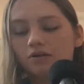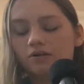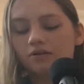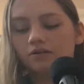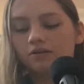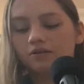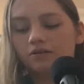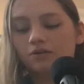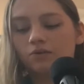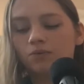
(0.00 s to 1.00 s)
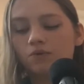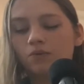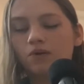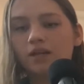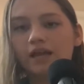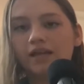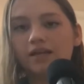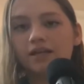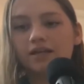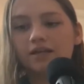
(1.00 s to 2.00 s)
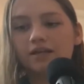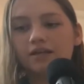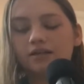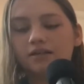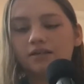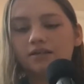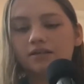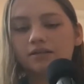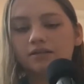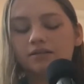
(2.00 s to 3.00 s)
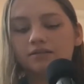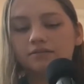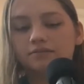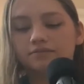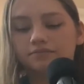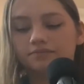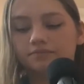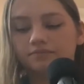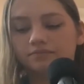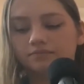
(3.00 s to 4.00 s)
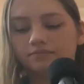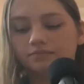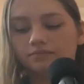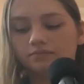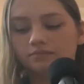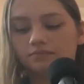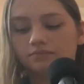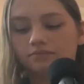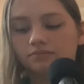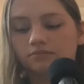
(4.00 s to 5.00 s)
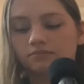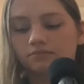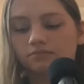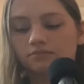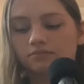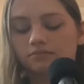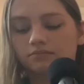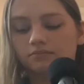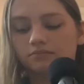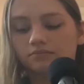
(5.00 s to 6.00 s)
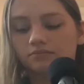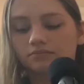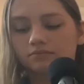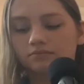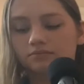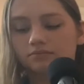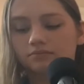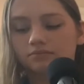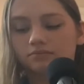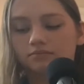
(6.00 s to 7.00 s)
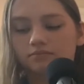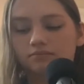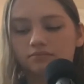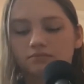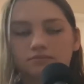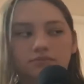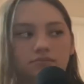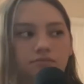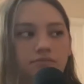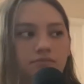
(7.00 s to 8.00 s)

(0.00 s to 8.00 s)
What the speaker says: (not speaking)